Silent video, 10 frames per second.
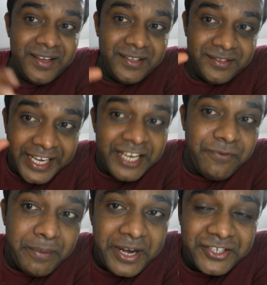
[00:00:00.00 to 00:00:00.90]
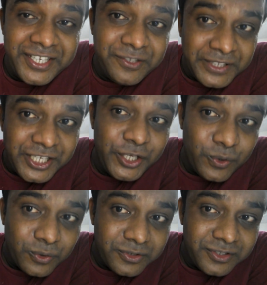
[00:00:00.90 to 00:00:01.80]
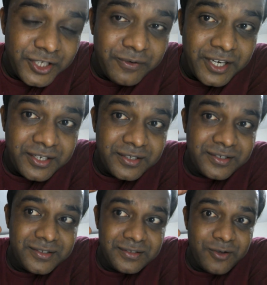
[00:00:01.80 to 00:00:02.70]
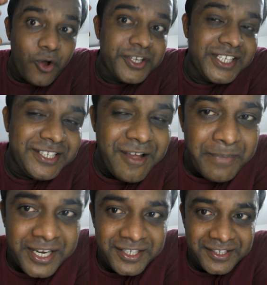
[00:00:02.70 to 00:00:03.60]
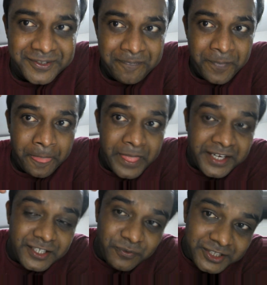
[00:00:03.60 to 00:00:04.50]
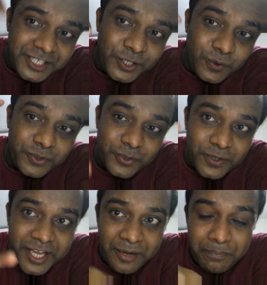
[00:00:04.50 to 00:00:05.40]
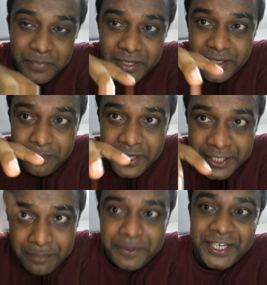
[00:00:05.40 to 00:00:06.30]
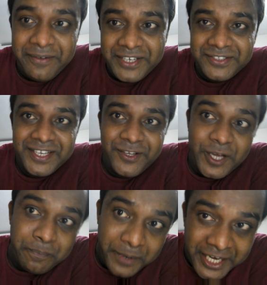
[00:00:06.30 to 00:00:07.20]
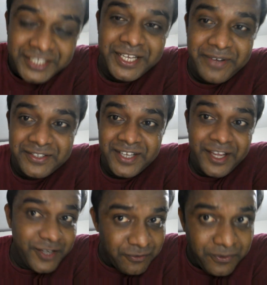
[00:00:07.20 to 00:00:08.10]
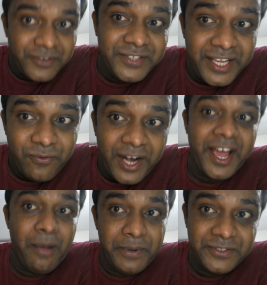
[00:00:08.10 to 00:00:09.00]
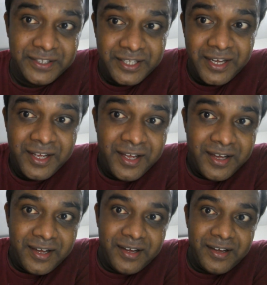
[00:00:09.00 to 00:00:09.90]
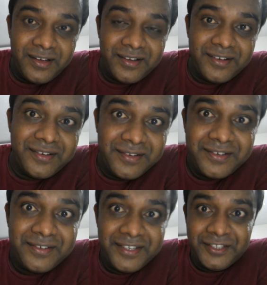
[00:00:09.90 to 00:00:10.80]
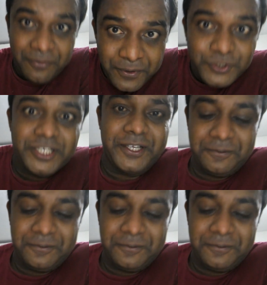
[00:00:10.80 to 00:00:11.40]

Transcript: That information is within you, your cognitive abilities. That is within you. You can interpret events, you can predict events, you can foresee what happens in the future.